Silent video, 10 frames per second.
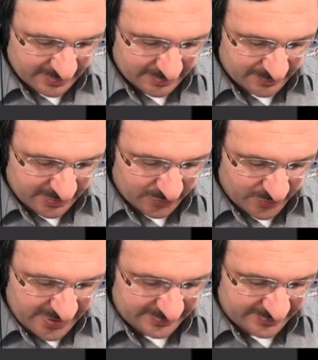
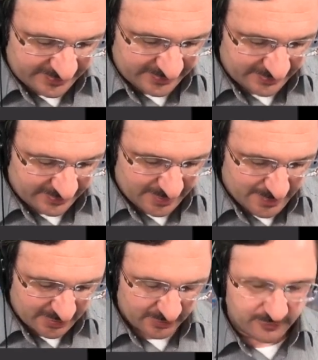increase the
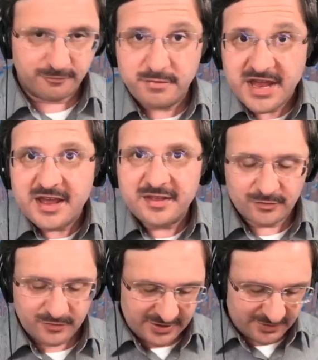amount of B that
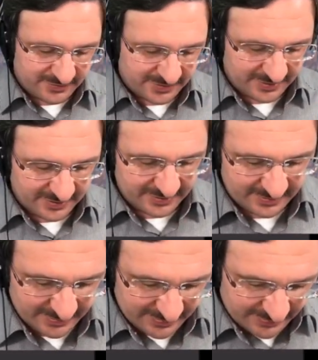we're using.
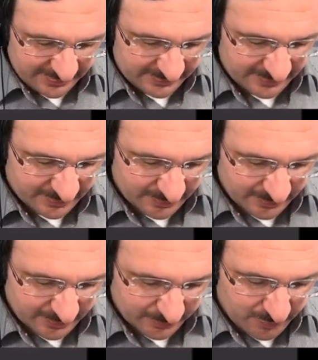
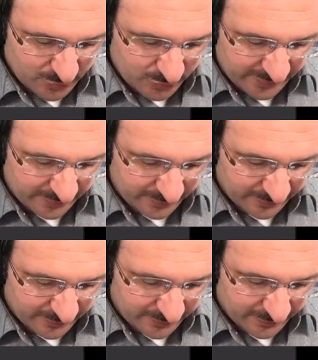So we're moving
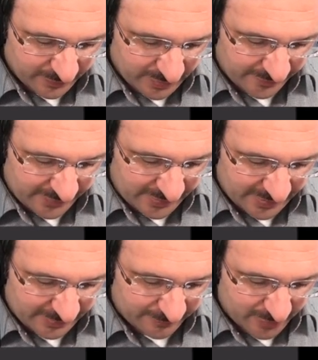on the
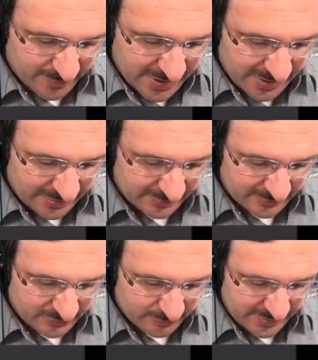line from A
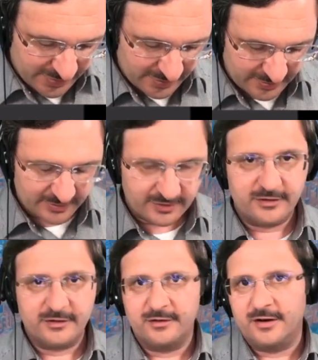to B
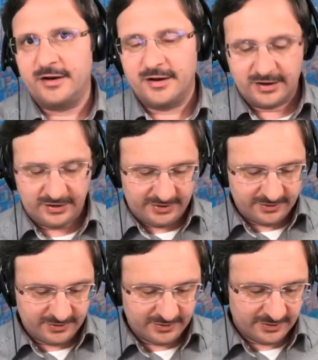linearly.
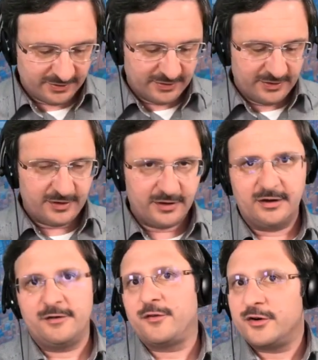And
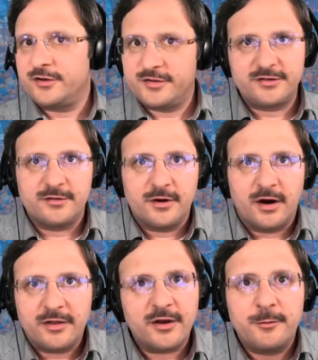of course, there's
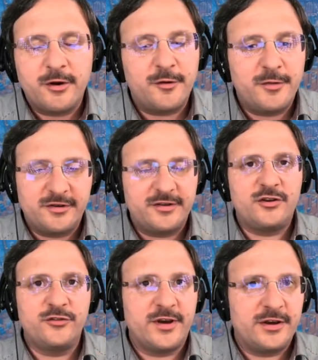other
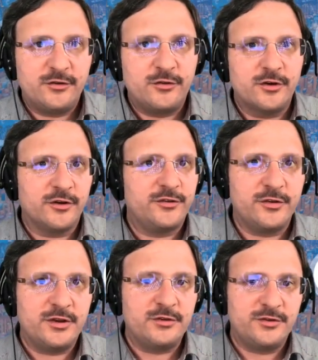parameterizations that you could also
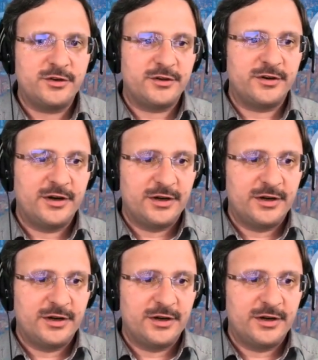use here.